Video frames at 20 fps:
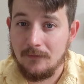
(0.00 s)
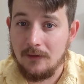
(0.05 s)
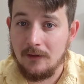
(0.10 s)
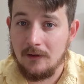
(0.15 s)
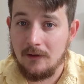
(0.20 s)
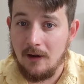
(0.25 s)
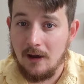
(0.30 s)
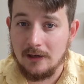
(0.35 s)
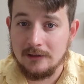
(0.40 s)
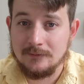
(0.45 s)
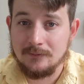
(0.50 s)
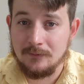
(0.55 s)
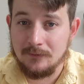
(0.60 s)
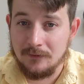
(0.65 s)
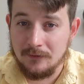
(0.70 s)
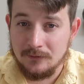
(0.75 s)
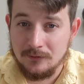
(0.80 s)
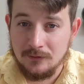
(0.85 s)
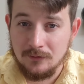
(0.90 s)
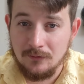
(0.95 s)
the
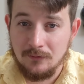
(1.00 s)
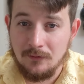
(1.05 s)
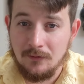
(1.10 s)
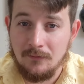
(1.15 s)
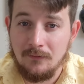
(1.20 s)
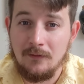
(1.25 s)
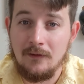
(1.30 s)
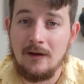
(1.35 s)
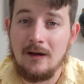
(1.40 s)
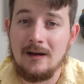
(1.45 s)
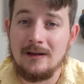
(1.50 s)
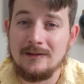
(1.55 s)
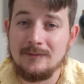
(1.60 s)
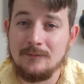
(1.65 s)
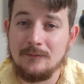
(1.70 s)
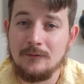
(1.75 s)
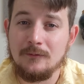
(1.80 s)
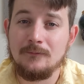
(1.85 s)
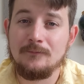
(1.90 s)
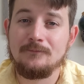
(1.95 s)
gospel, the truth of the
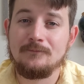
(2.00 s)
gospel.